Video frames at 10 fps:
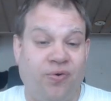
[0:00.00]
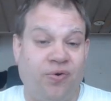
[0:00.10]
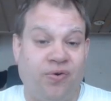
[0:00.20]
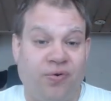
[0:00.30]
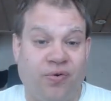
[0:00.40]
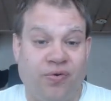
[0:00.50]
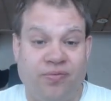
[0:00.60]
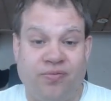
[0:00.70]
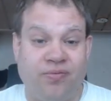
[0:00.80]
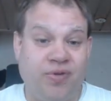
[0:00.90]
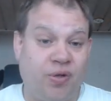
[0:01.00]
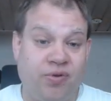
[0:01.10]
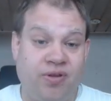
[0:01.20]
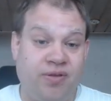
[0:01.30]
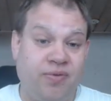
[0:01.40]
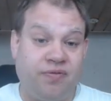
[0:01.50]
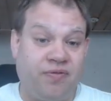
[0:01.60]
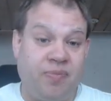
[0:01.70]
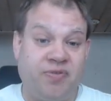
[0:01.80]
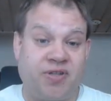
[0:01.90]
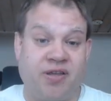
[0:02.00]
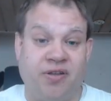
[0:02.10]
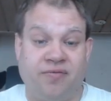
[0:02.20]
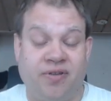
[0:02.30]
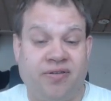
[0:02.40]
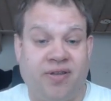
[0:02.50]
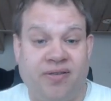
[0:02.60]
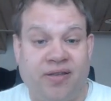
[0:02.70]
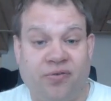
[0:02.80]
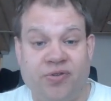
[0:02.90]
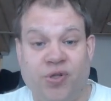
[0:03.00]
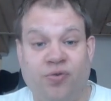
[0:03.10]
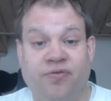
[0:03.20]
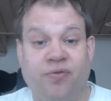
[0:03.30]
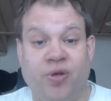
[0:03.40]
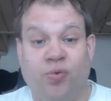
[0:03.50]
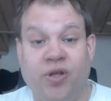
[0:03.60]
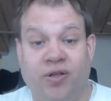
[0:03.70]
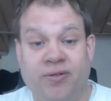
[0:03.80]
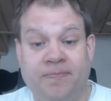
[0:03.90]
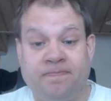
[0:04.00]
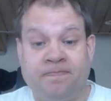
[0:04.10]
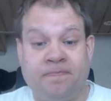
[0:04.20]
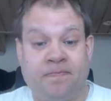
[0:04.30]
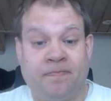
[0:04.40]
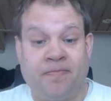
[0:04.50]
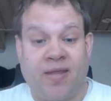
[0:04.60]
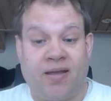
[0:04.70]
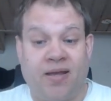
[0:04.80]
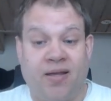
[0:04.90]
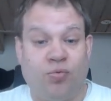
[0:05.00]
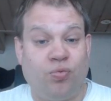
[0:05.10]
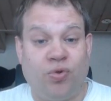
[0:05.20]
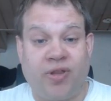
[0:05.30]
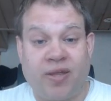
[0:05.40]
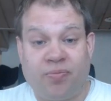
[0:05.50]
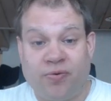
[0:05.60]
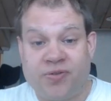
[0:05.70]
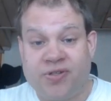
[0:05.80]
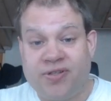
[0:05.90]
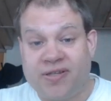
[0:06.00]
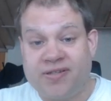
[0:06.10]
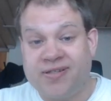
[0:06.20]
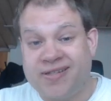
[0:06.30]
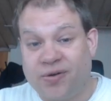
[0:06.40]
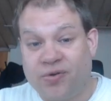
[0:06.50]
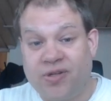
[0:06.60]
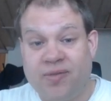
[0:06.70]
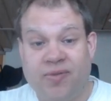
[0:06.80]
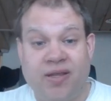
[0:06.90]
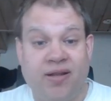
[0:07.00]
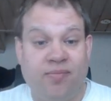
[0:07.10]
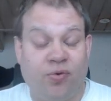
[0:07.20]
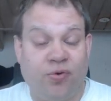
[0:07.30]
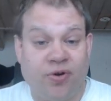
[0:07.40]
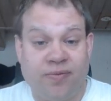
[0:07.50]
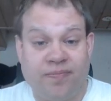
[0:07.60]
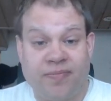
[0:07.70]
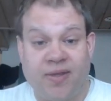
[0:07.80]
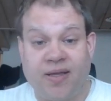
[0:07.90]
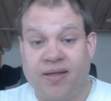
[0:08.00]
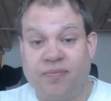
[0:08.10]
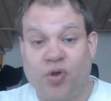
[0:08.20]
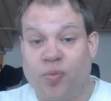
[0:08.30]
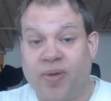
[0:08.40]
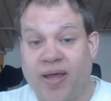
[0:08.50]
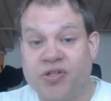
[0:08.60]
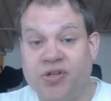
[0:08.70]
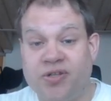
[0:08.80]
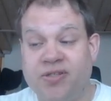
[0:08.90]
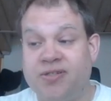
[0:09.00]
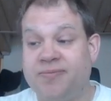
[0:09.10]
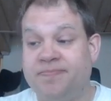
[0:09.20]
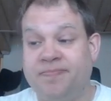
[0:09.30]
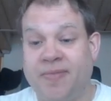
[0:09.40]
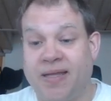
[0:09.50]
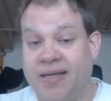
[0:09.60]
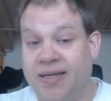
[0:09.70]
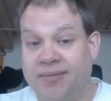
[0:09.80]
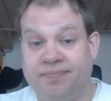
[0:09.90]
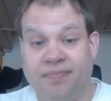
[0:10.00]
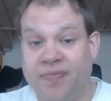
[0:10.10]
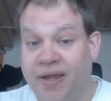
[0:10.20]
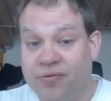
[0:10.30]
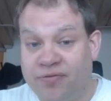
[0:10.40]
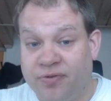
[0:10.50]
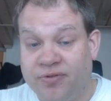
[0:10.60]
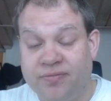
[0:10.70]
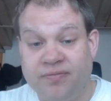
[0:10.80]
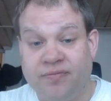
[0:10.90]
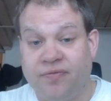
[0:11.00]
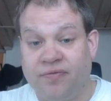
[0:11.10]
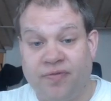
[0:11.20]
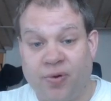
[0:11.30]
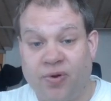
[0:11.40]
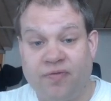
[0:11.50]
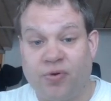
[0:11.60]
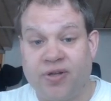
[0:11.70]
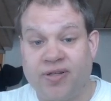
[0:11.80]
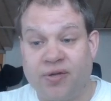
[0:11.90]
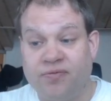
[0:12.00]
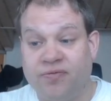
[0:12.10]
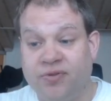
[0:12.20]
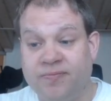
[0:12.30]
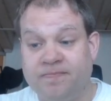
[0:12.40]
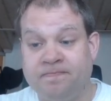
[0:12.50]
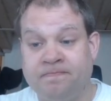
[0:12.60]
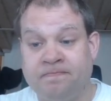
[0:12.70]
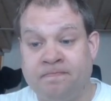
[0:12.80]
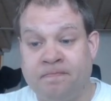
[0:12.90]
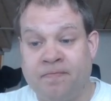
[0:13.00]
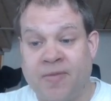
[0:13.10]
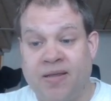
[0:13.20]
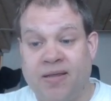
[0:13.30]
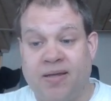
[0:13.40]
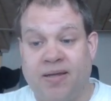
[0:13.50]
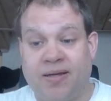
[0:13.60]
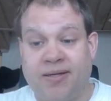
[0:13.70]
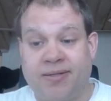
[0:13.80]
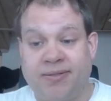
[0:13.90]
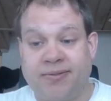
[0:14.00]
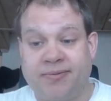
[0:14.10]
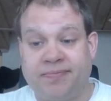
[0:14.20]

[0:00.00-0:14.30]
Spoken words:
or you know, the flip side of it, that there's no free will. Will that person necessarily be any more compassionate? Doubtful. Very, very doubtful. By